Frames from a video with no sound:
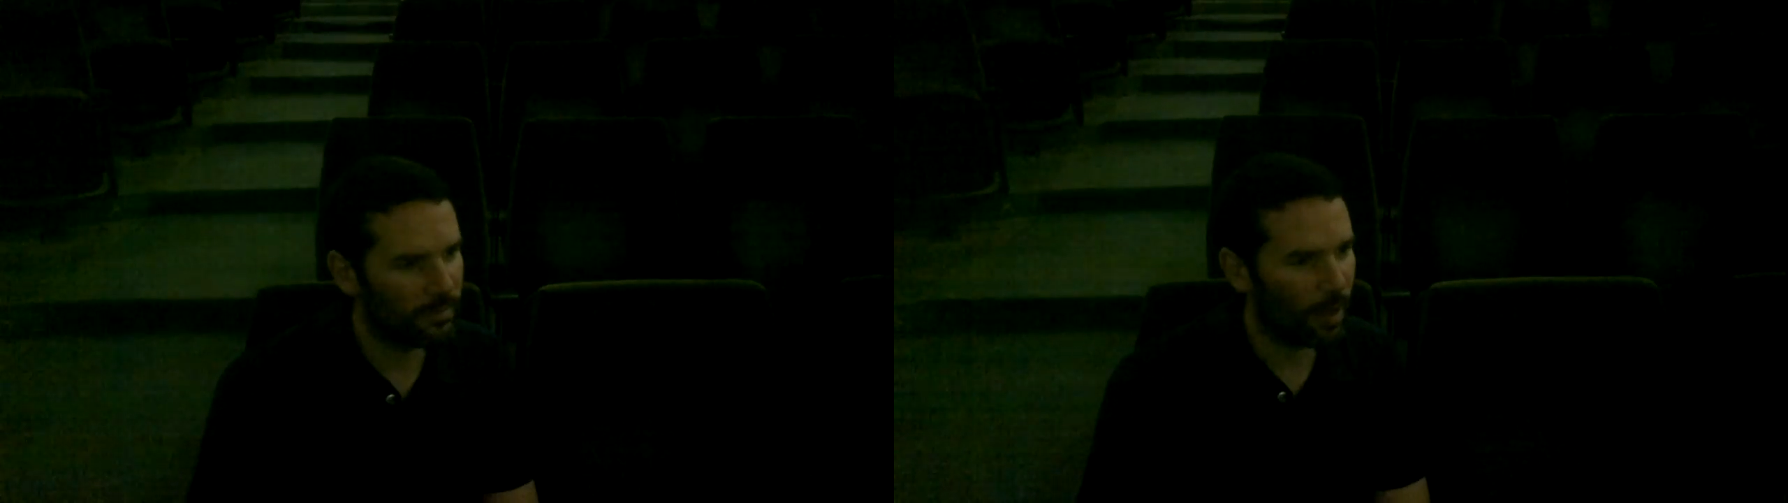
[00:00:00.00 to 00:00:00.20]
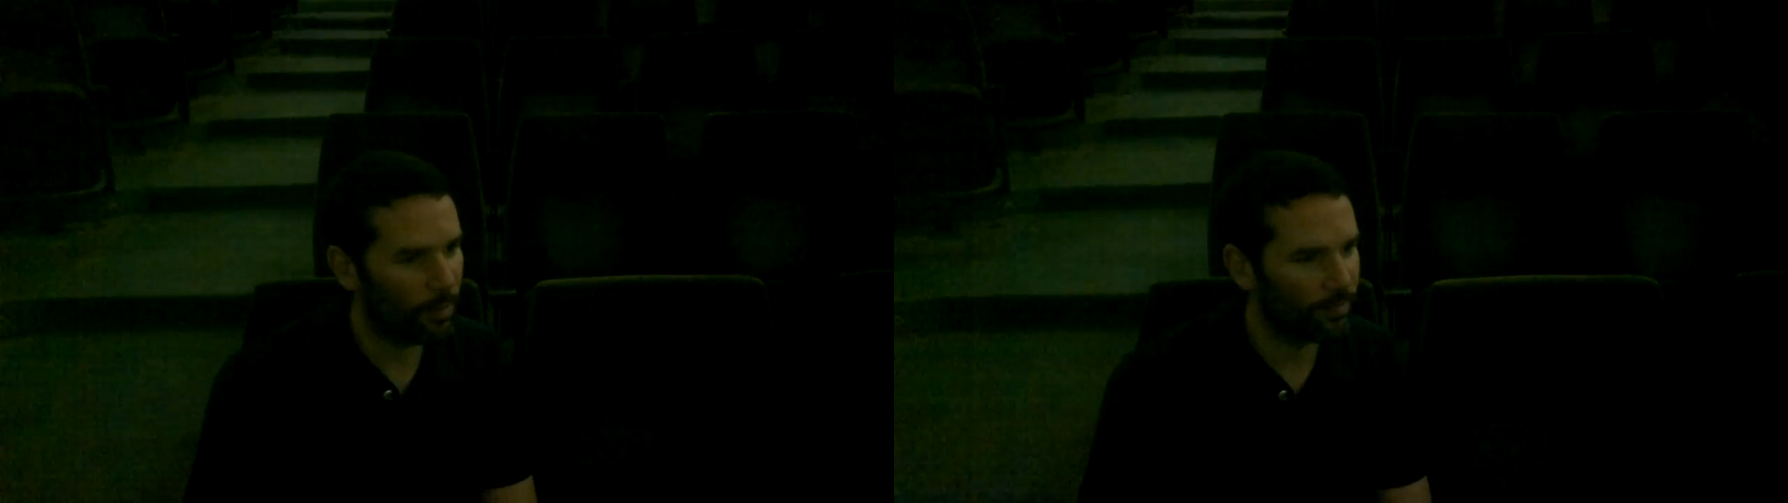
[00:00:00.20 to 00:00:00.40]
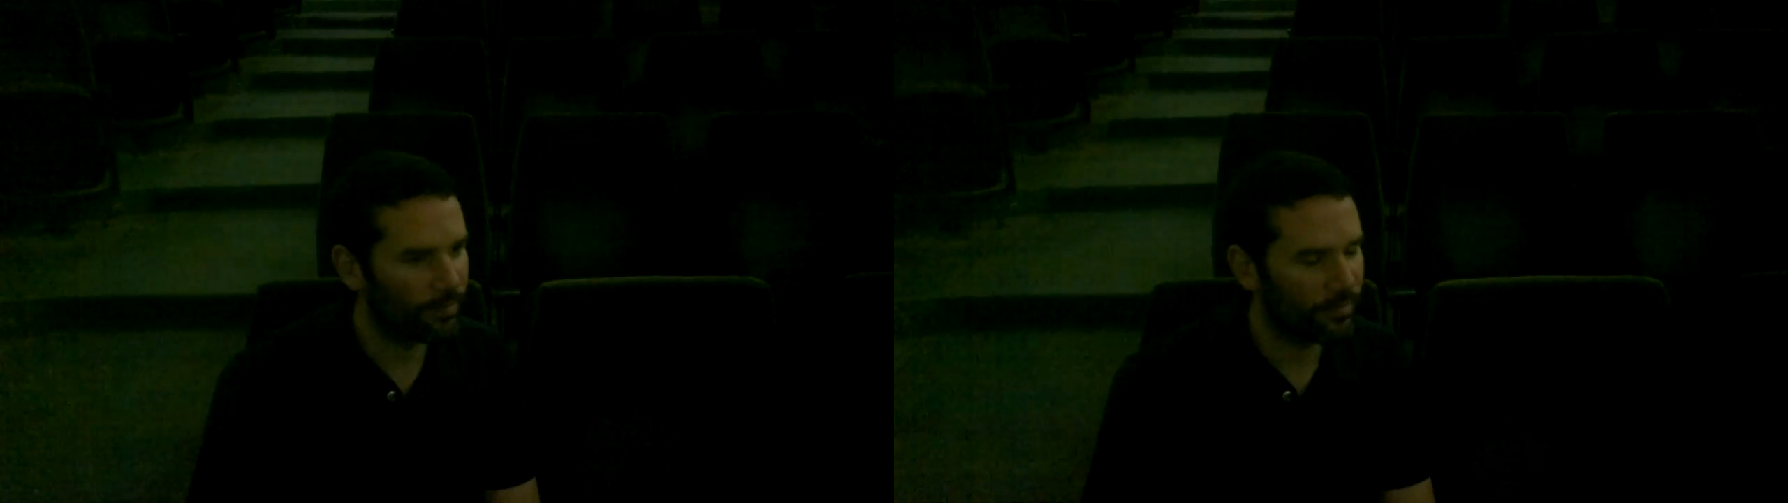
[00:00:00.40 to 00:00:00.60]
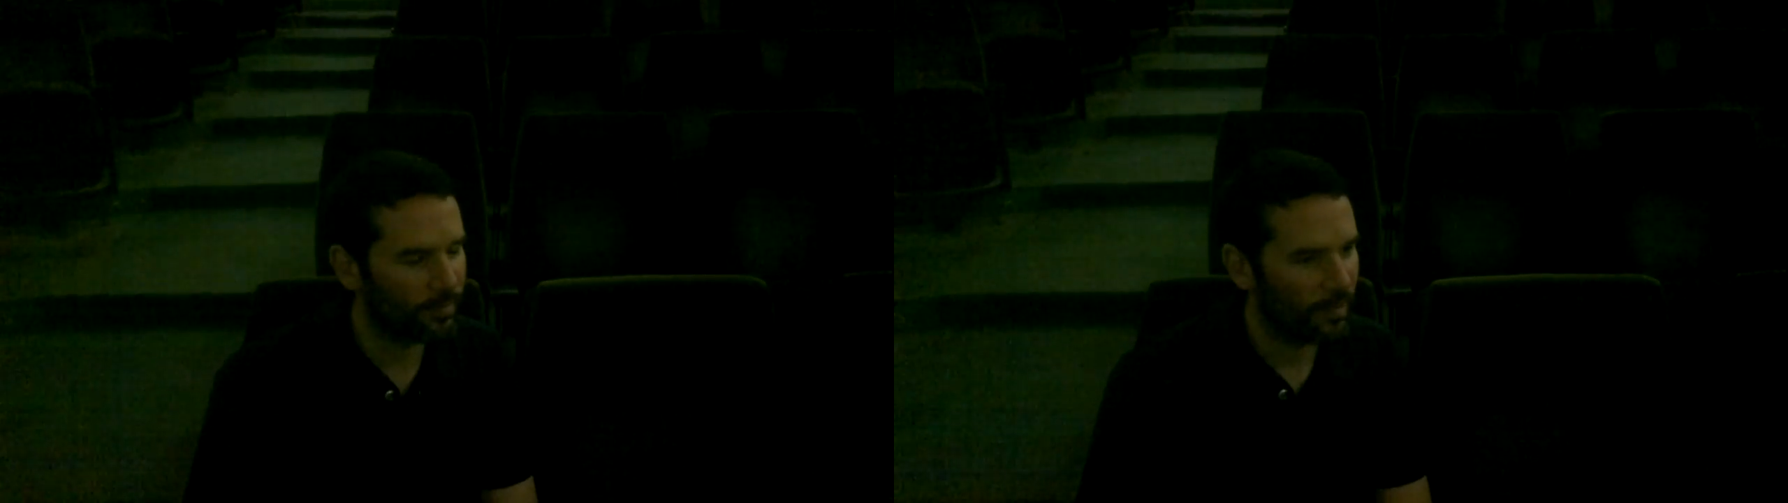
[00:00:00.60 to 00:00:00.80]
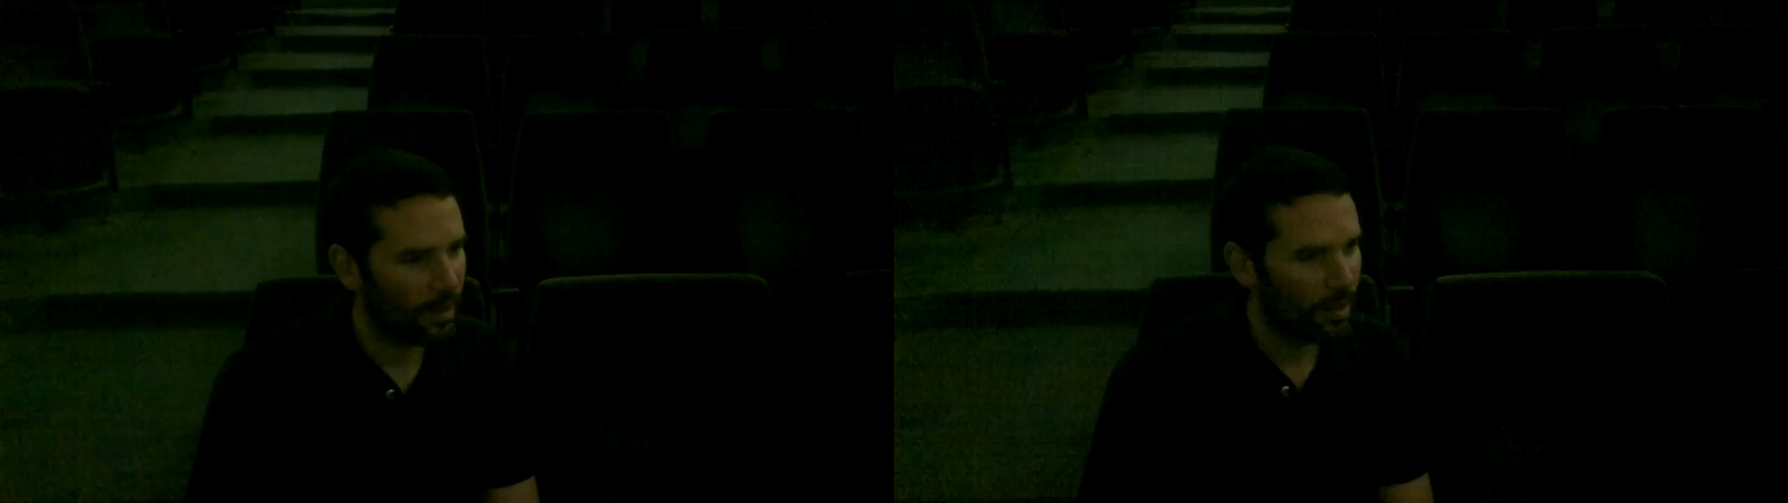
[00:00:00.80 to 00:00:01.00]
I'm
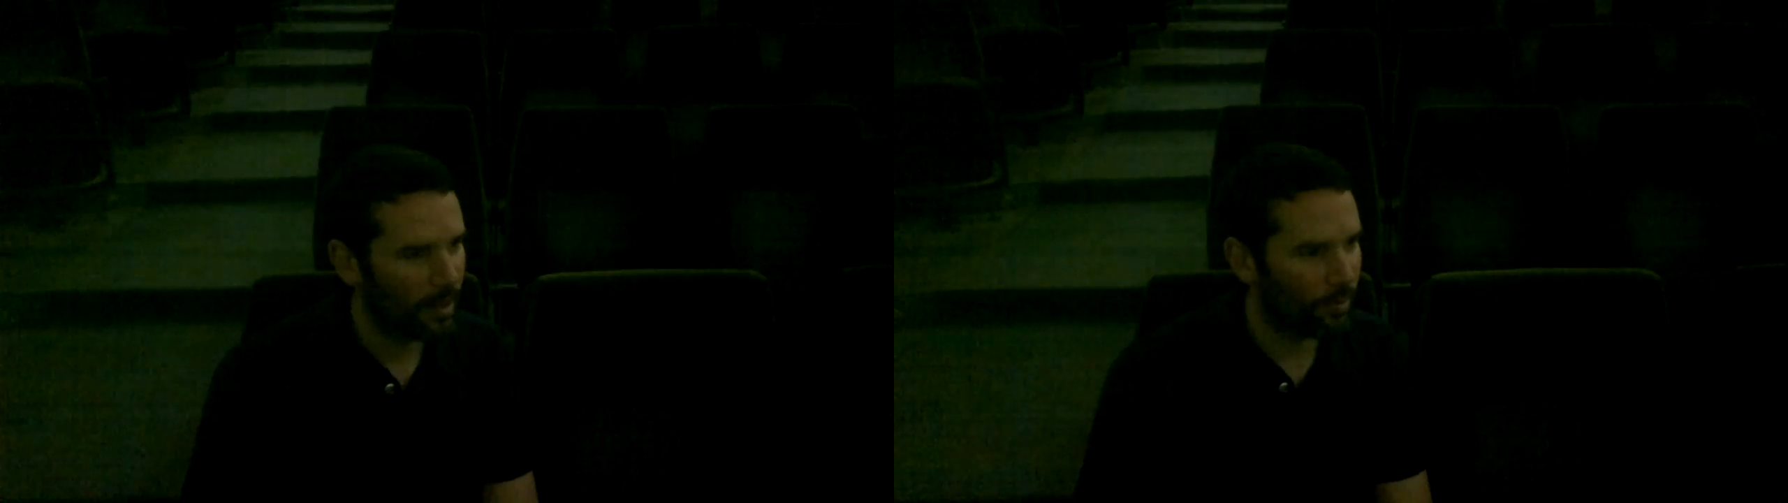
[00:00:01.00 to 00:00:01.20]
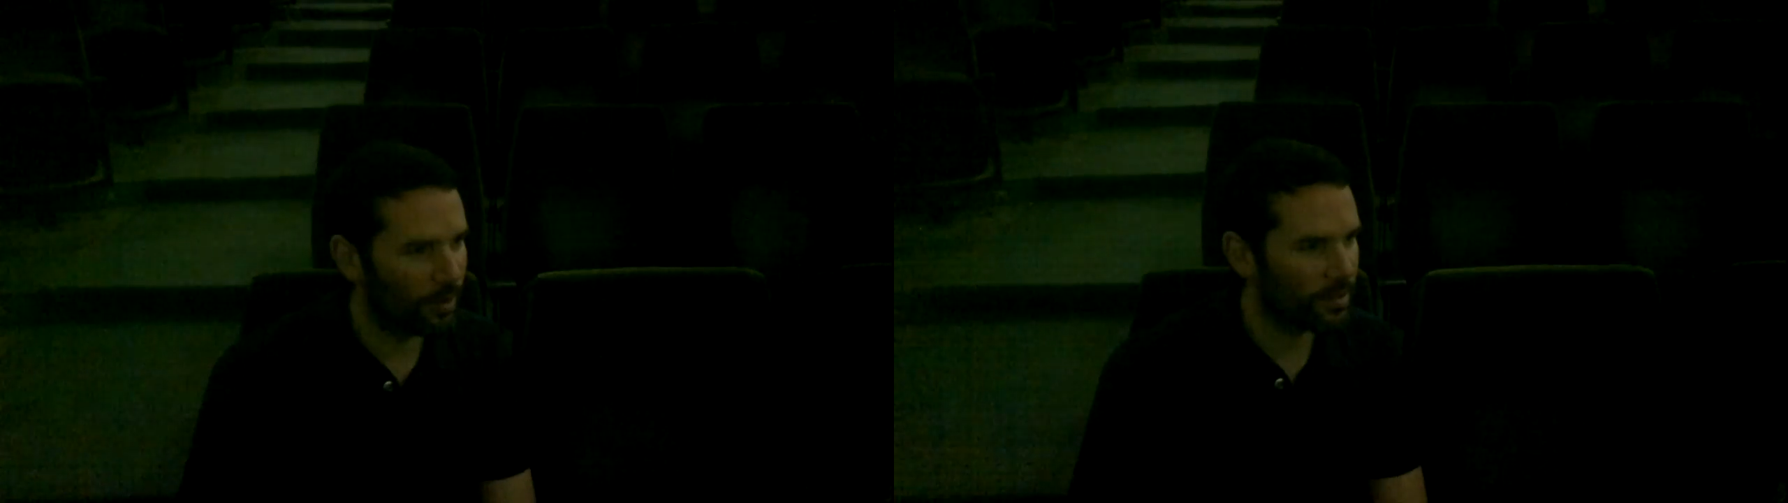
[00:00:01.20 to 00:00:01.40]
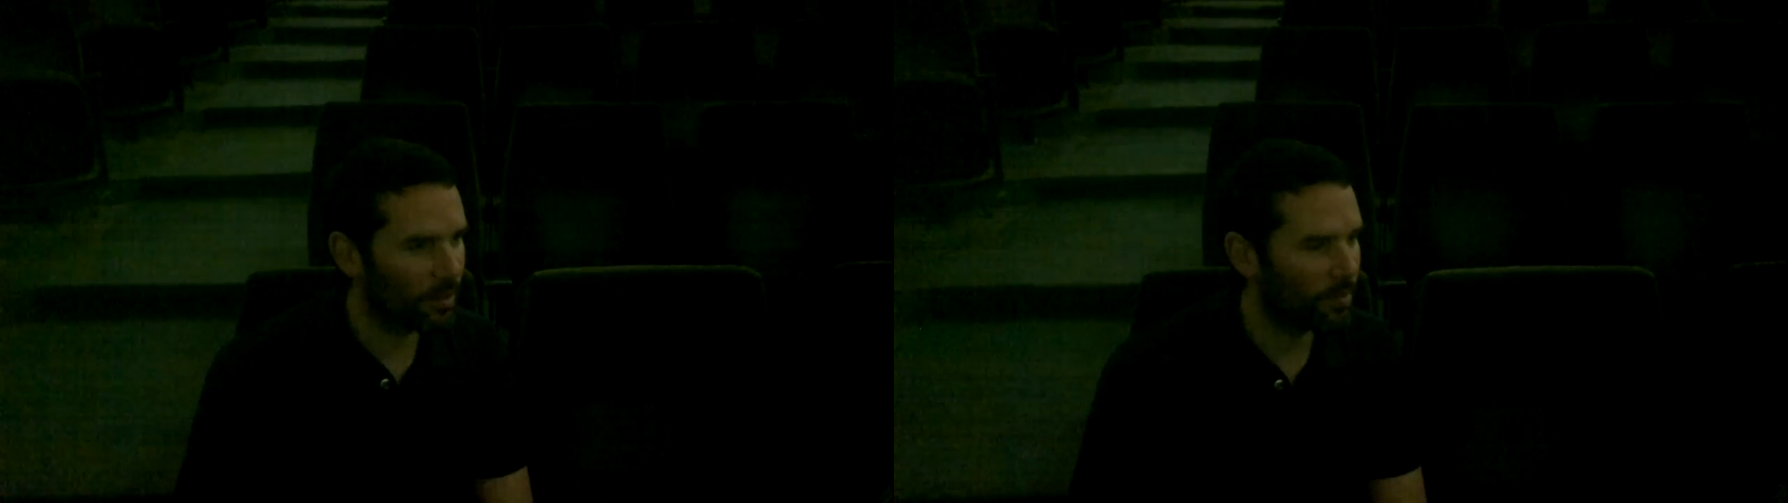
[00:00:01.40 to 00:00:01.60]
writing a